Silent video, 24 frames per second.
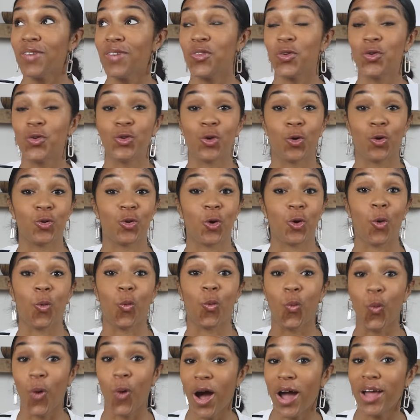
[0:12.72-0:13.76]
if you don't know
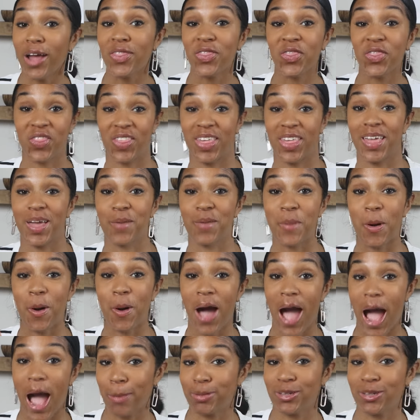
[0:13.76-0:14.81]
one thing
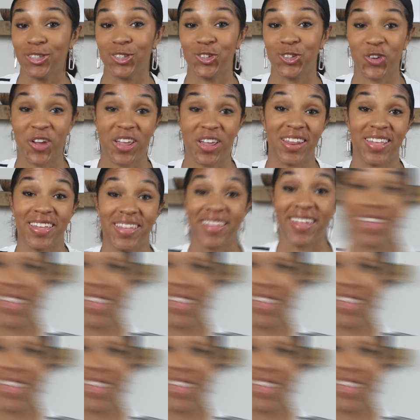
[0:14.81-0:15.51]
about options trading.